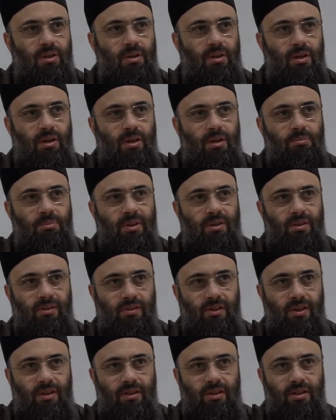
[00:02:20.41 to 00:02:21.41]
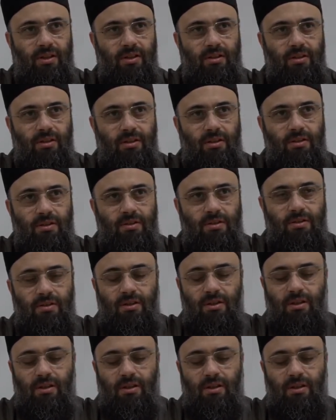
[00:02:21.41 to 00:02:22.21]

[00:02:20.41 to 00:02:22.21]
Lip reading: But the thing that is